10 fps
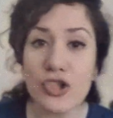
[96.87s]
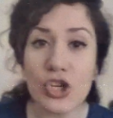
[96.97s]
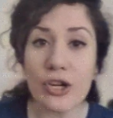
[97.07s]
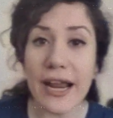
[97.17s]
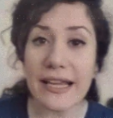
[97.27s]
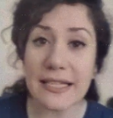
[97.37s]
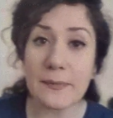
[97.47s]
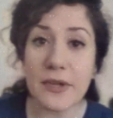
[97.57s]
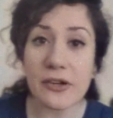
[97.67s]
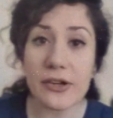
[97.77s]
your
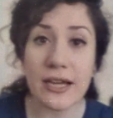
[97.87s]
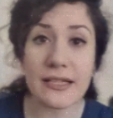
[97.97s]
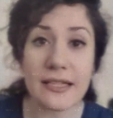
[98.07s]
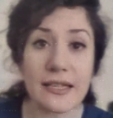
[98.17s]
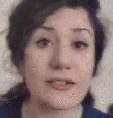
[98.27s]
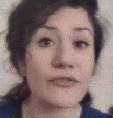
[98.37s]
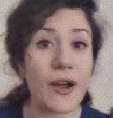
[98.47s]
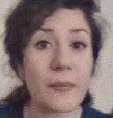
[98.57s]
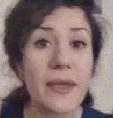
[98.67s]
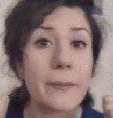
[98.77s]
experiences
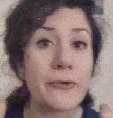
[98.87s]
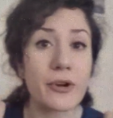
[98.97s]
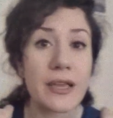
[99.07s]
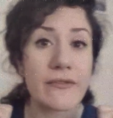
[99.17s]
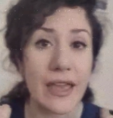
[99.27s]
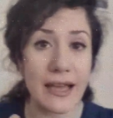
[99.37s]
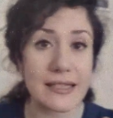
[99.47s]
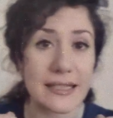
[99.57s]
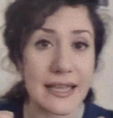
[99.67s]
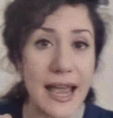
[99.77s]
from the
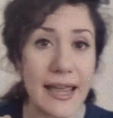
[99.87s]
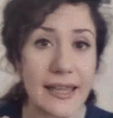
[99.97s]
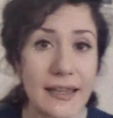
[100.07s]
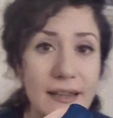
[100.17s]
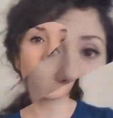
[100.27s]
previous day.